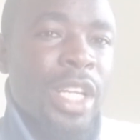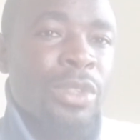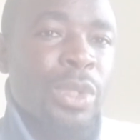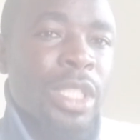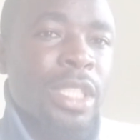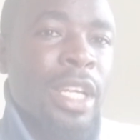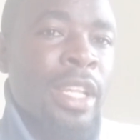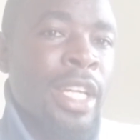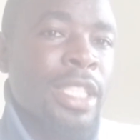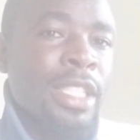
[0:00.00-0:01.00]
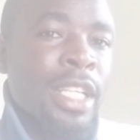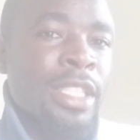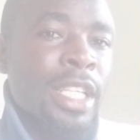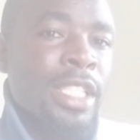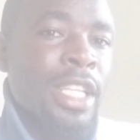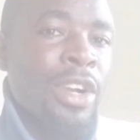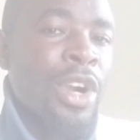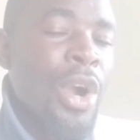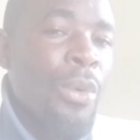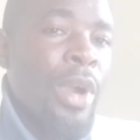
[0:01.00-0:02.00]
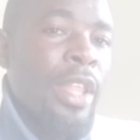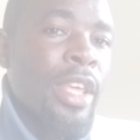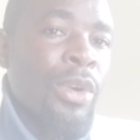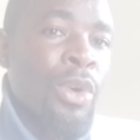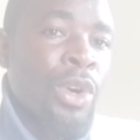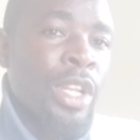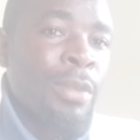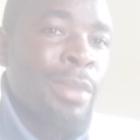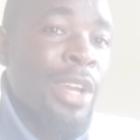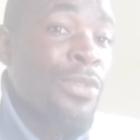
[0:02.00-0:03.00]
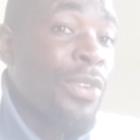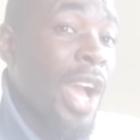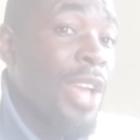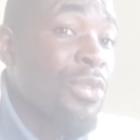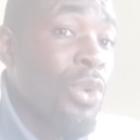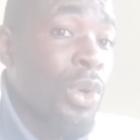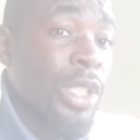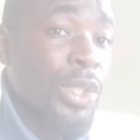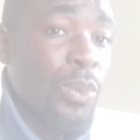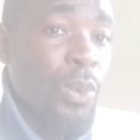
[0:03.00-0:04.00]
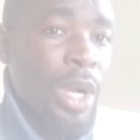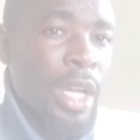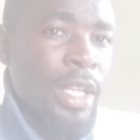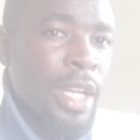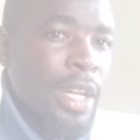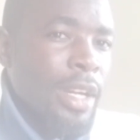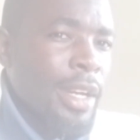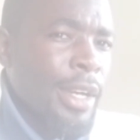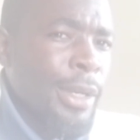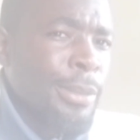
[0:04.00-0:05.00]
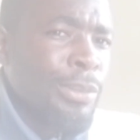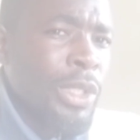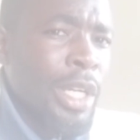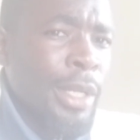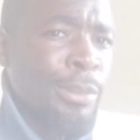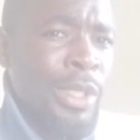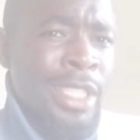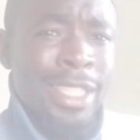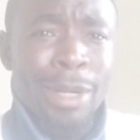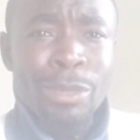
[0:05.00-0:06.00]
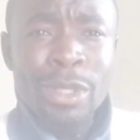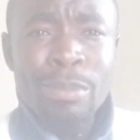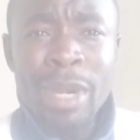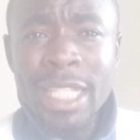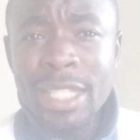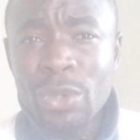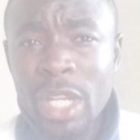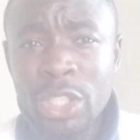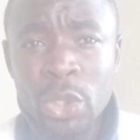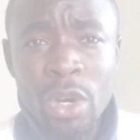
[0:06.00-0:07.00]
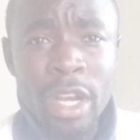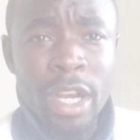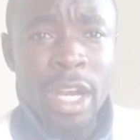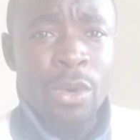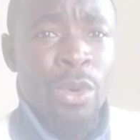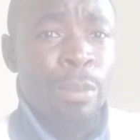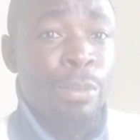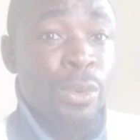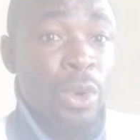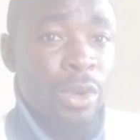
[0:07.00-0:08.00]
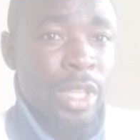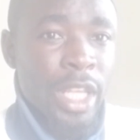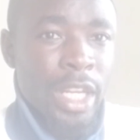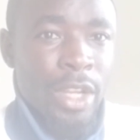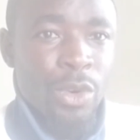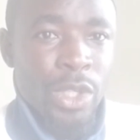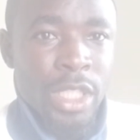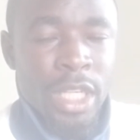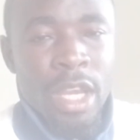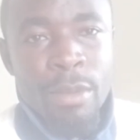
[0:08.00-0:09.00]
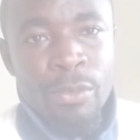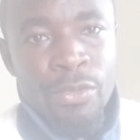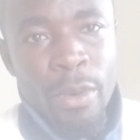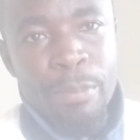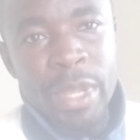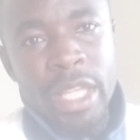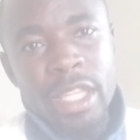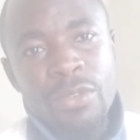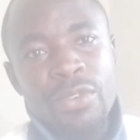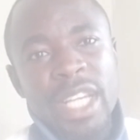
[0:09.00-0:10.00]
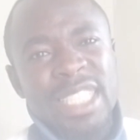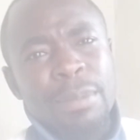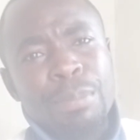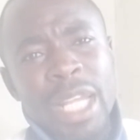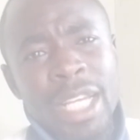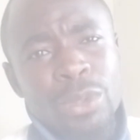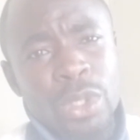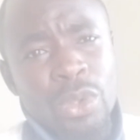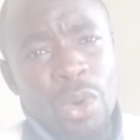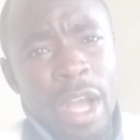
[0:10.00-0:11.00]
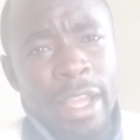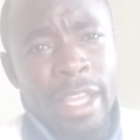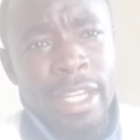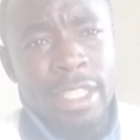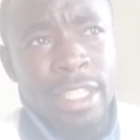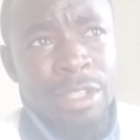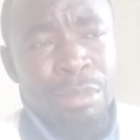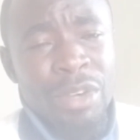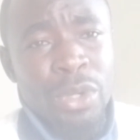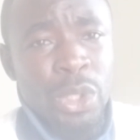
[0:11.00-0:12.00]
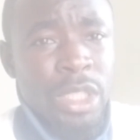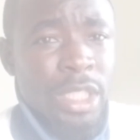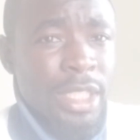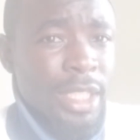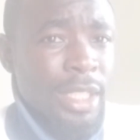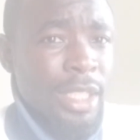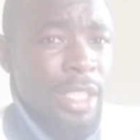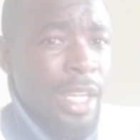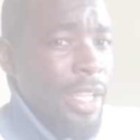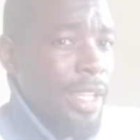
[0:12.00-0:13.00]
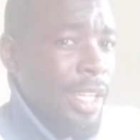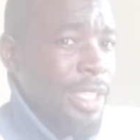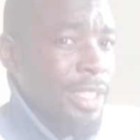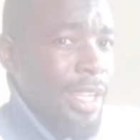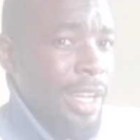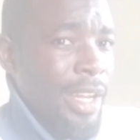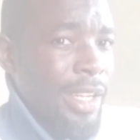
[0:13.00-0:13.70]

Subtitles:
Trident Queens, that is at Sentinel, where they won by 5 goals to 1. And it's Matilda Jonga who broke the record for being the first player to score against Green Buffaloes this season. That's